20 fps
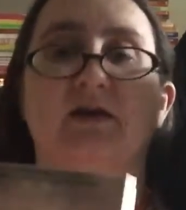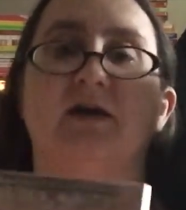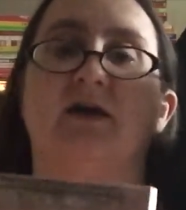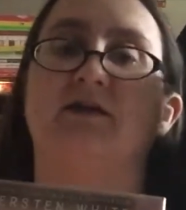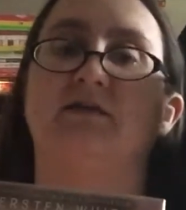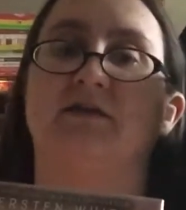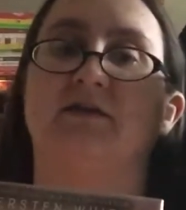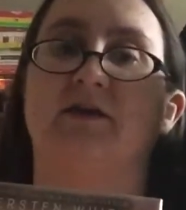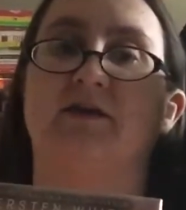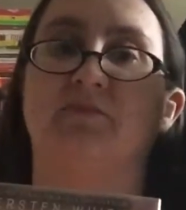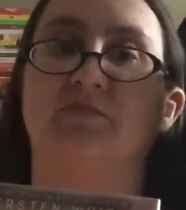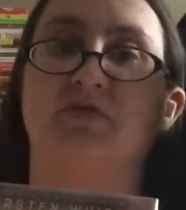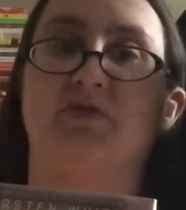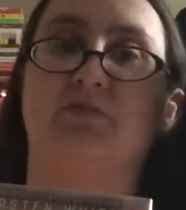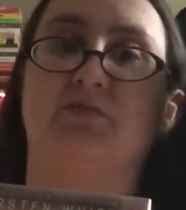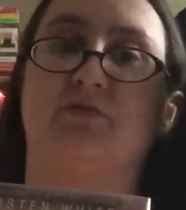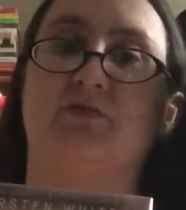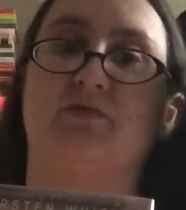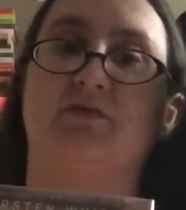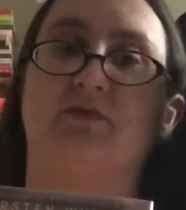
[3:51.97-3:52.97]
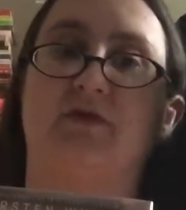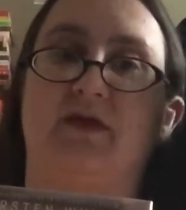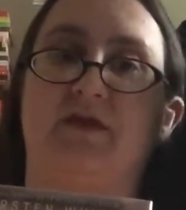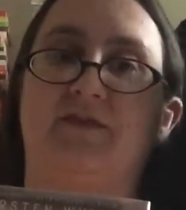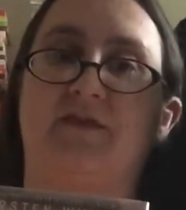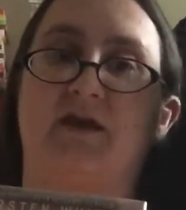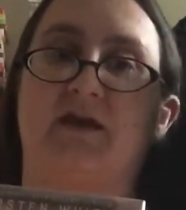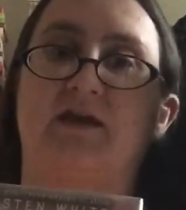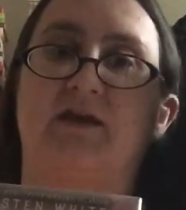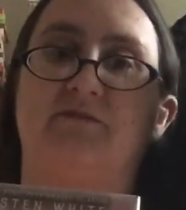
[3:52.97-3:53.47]
A lot of people get
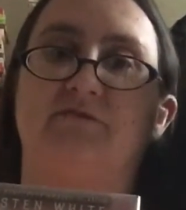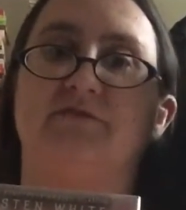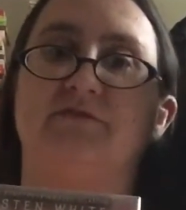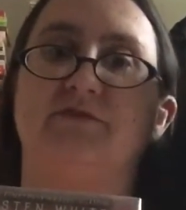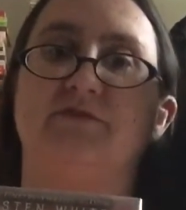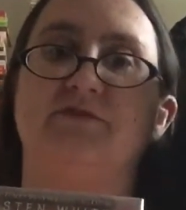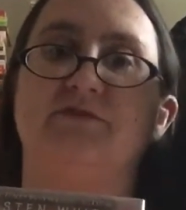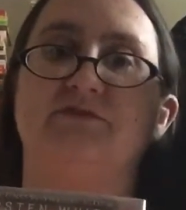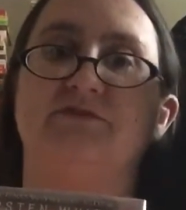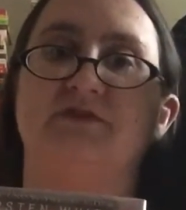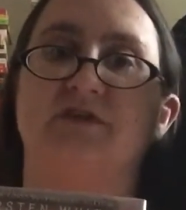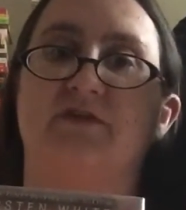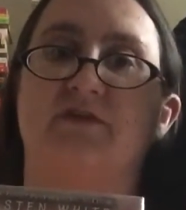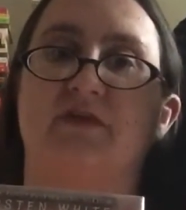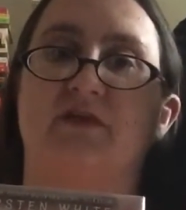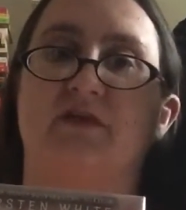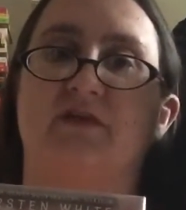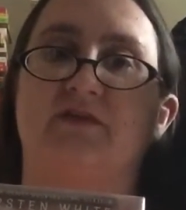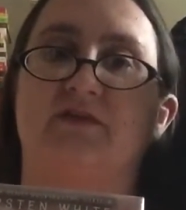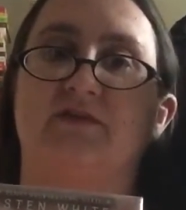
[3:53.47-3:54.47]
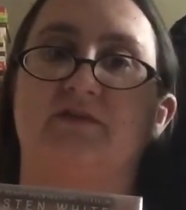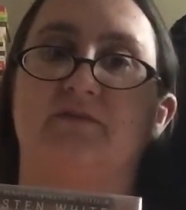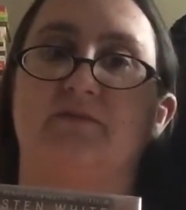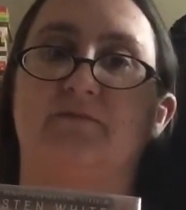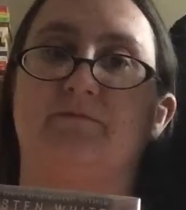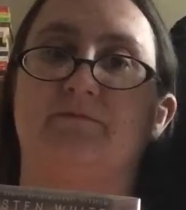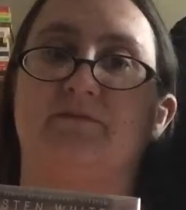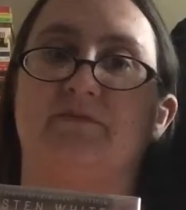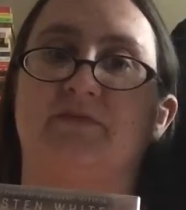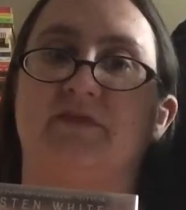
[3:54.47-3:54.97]
that confused and think that
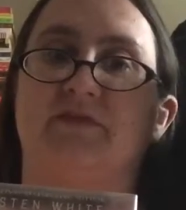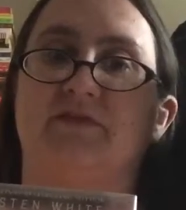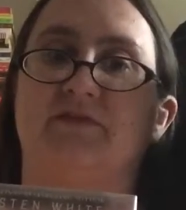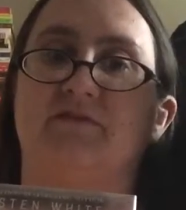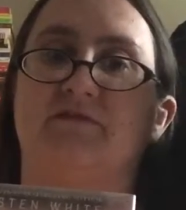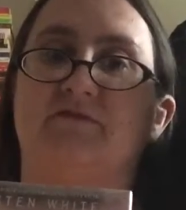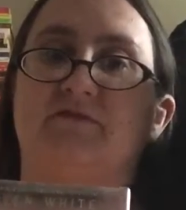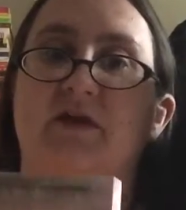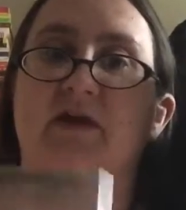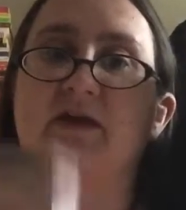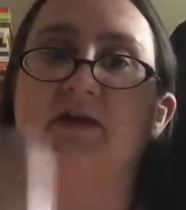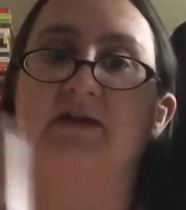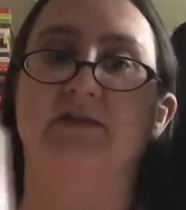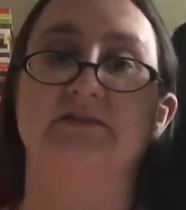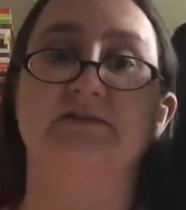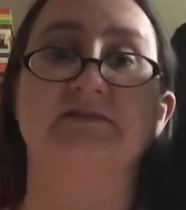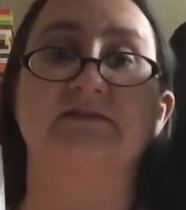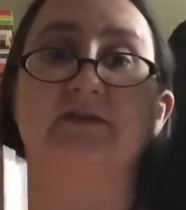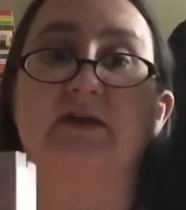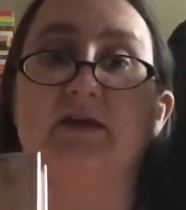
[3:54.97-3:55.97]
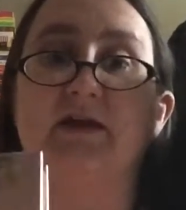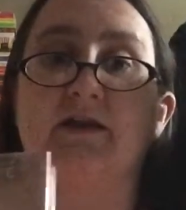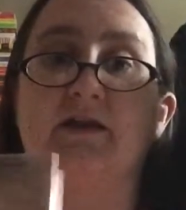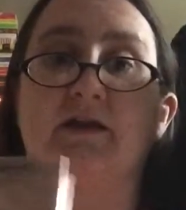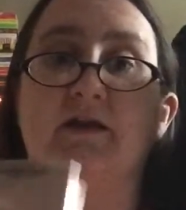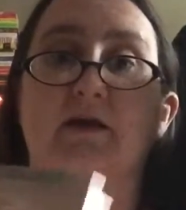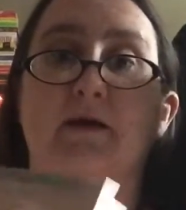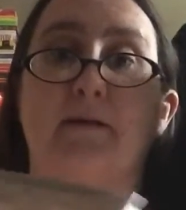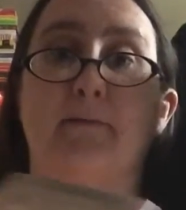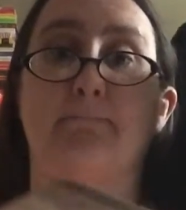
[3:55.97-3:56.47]
the Frankenstein
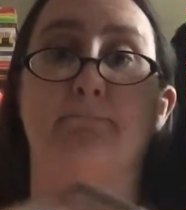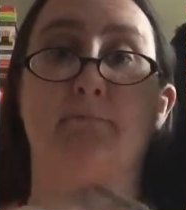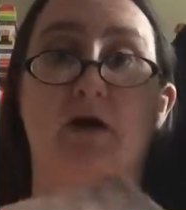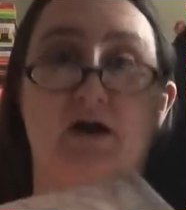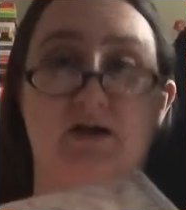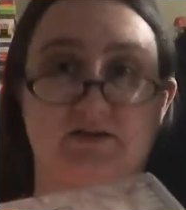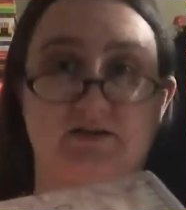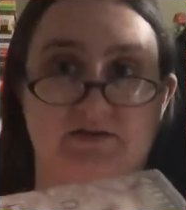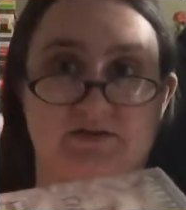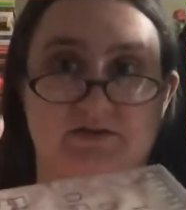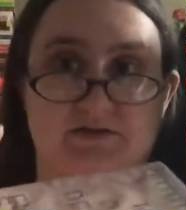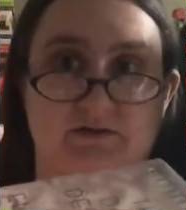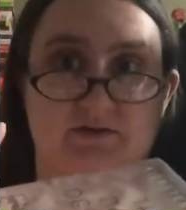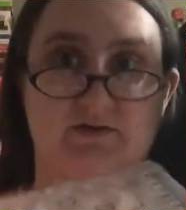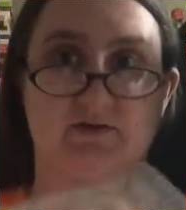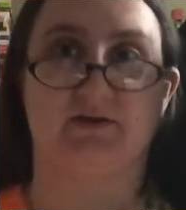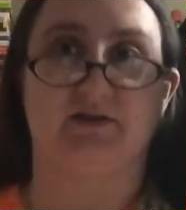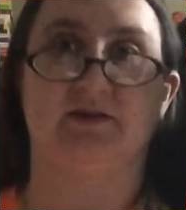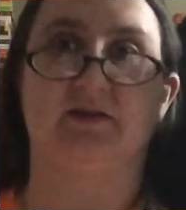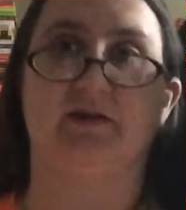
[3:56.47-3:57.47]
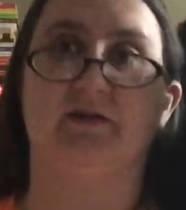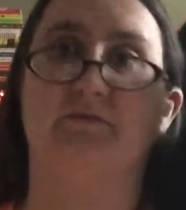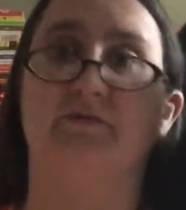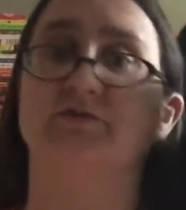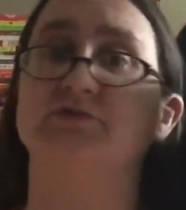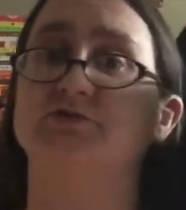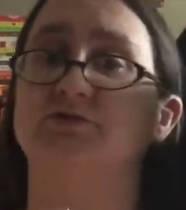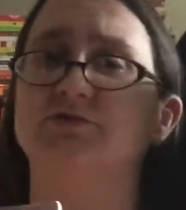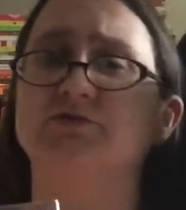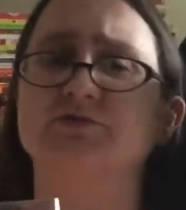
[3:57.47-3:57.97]
monster in the
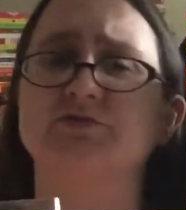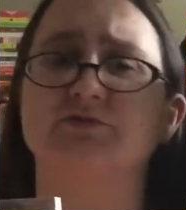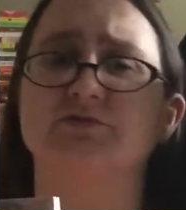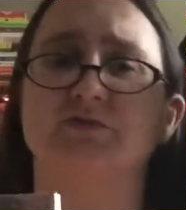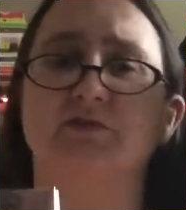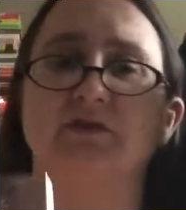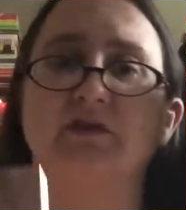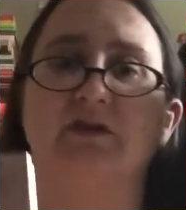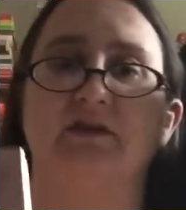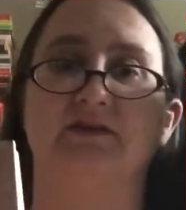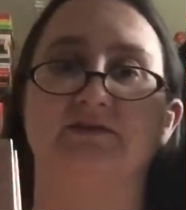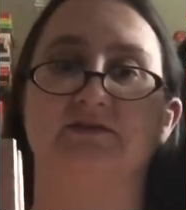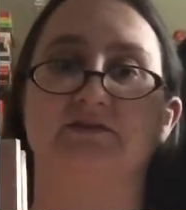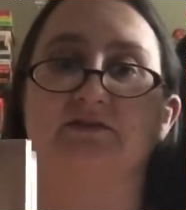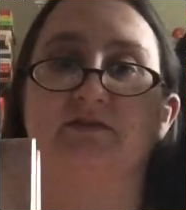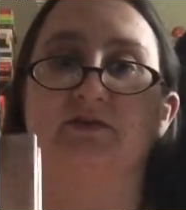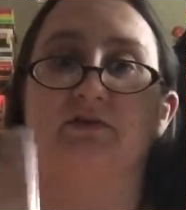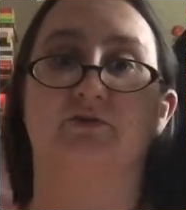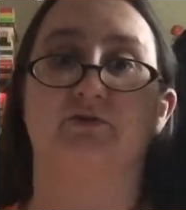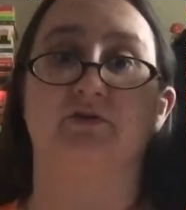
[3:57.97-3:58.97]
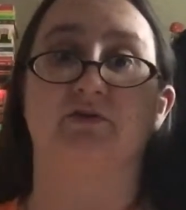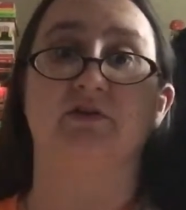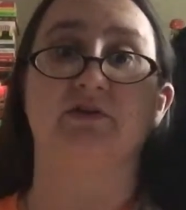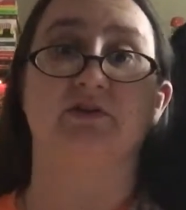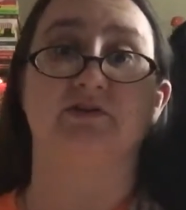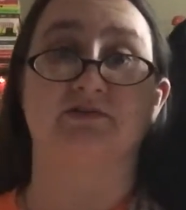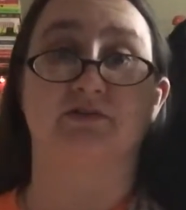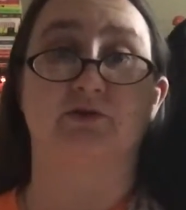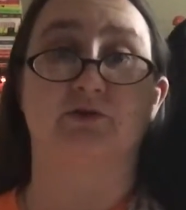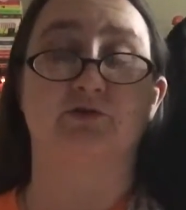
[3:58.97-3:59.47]
original story is the
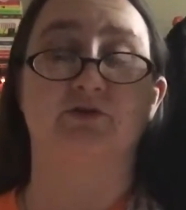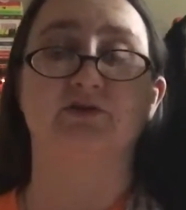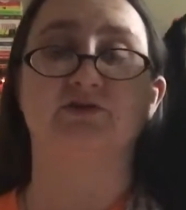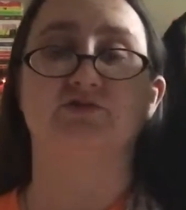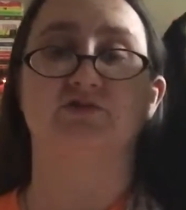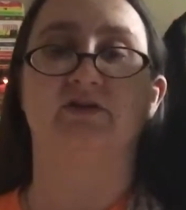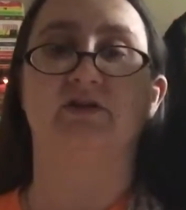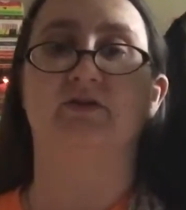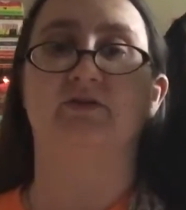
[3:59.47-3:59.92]
creature he